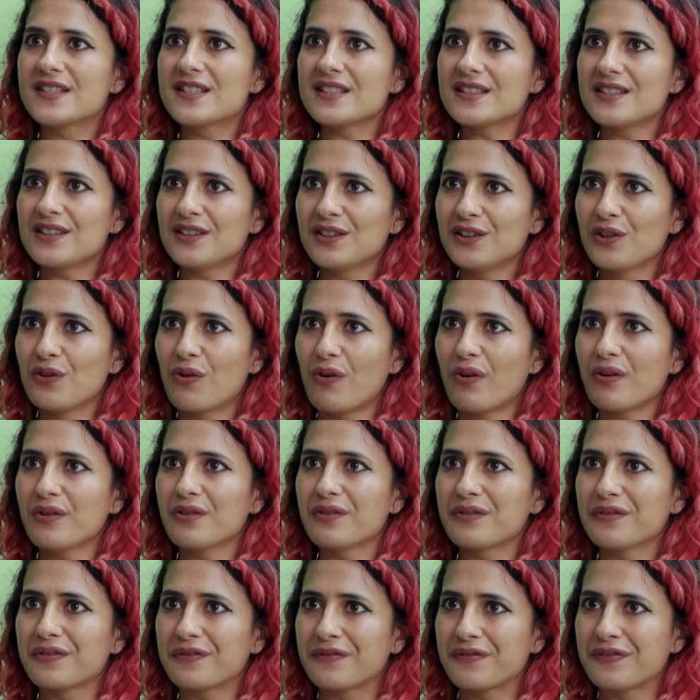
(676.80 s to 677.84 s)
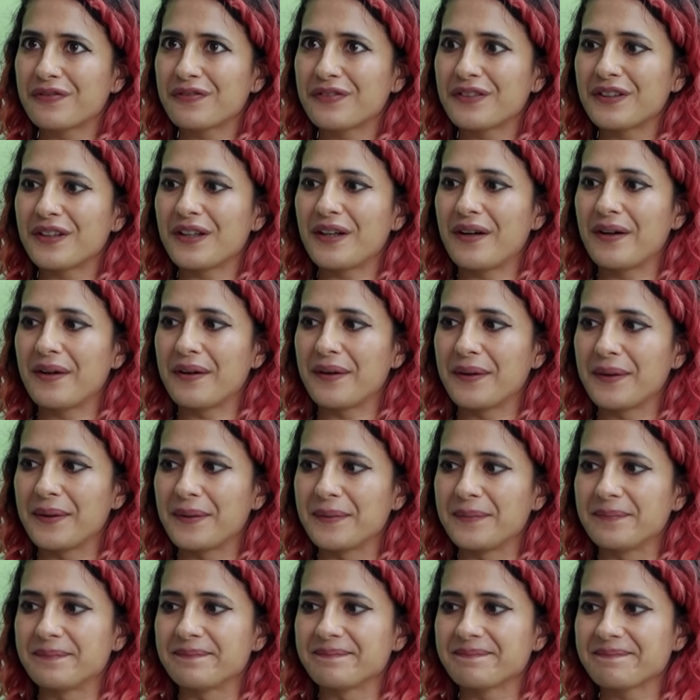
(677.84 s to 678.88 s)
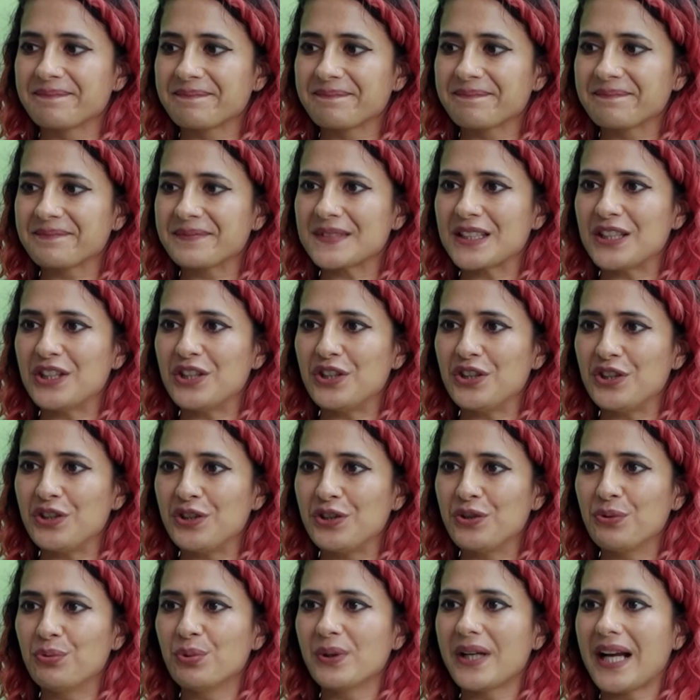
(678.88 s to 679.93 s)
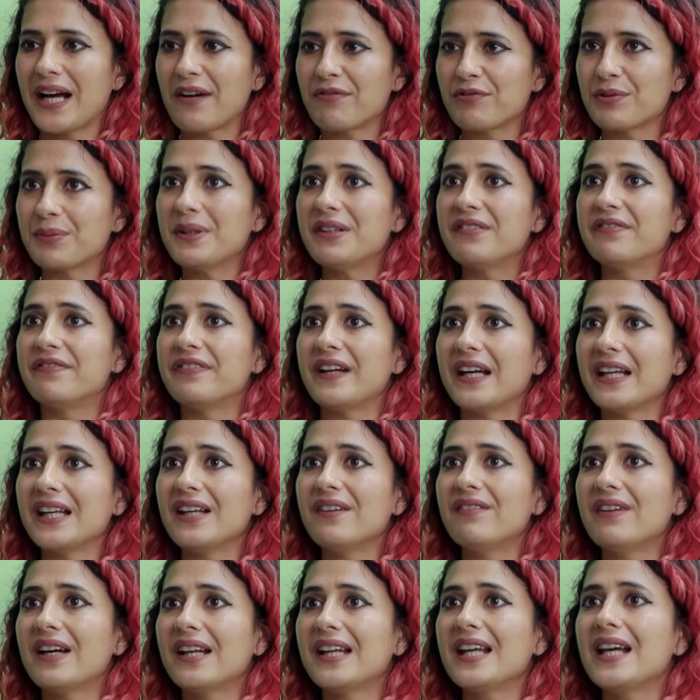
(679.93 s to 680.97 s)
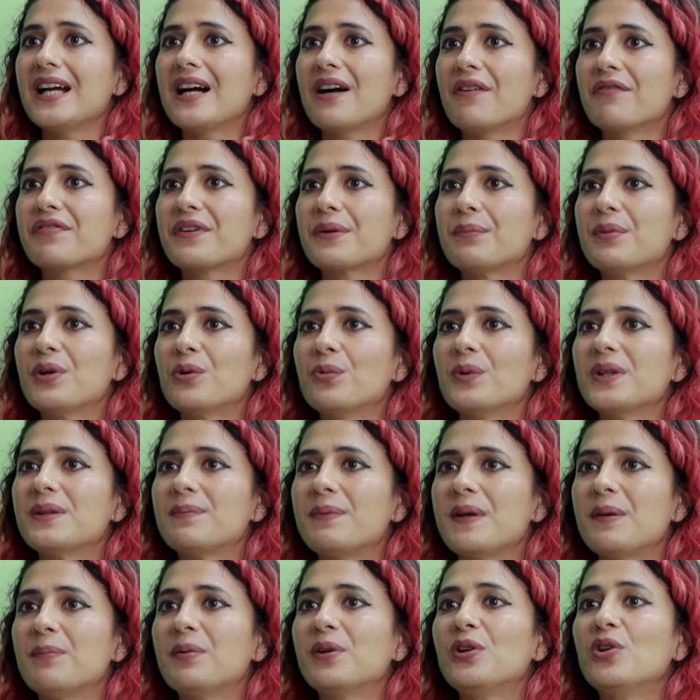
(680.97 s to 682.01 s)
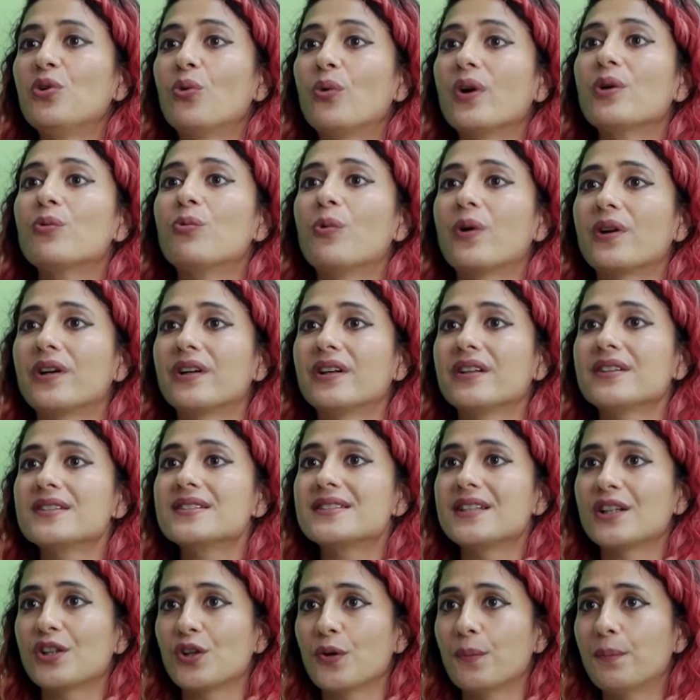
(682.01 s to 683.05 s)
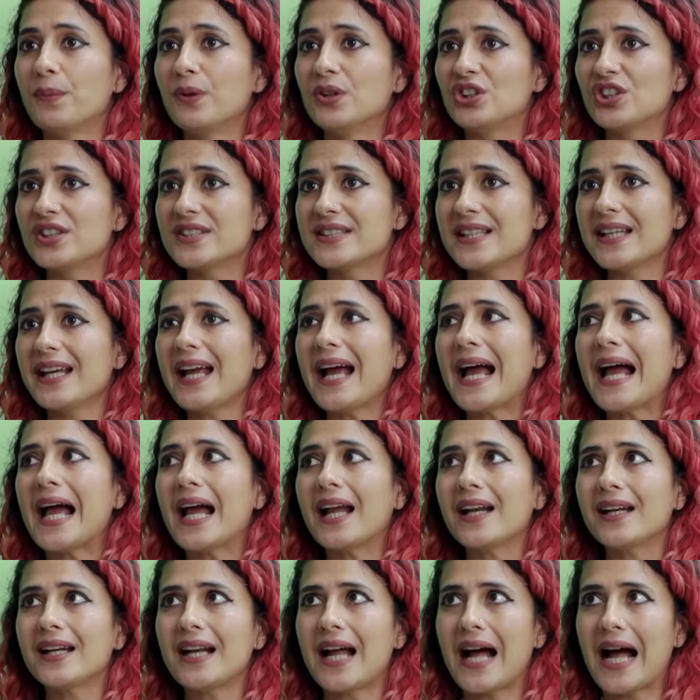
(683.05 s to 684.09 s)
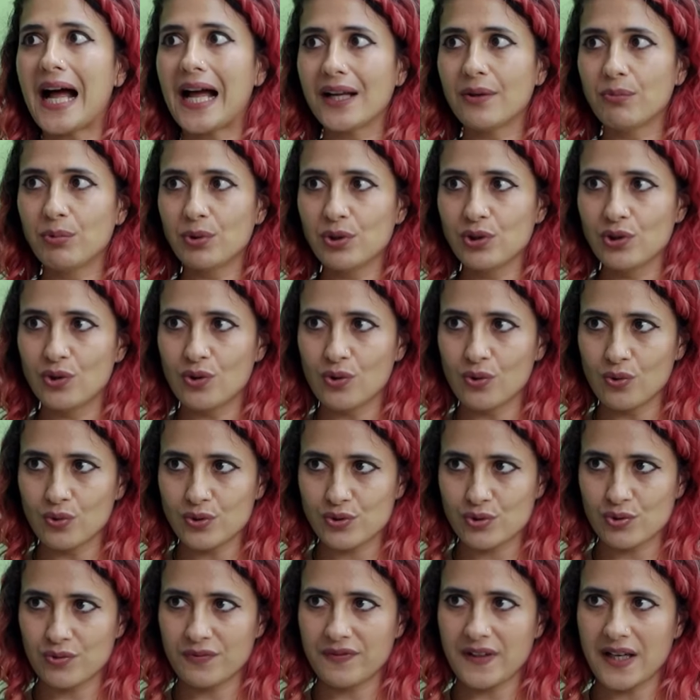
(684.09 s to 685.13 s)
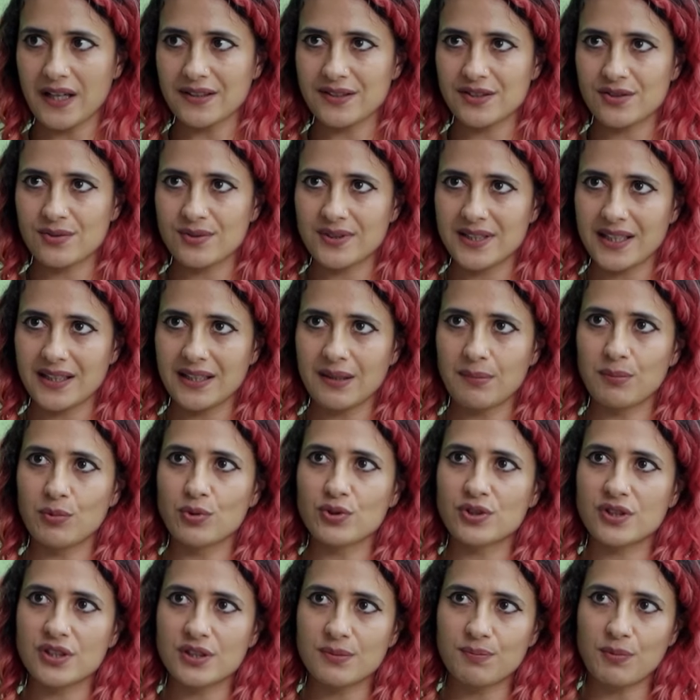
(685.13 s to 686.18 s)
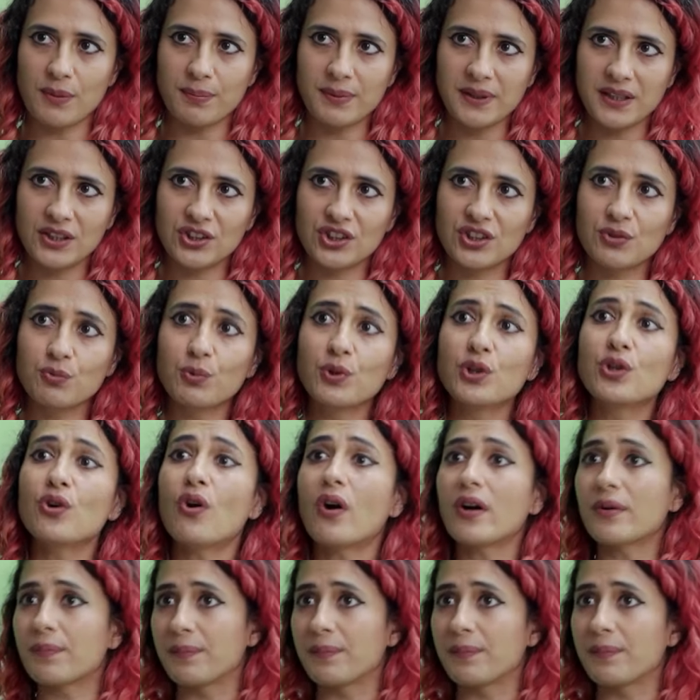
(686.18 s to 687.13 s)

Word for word: a lot of um, you would have to be very very comfortable with people knowing what it is that you're purchasing and mm. i would go so far as to say that most of the population would not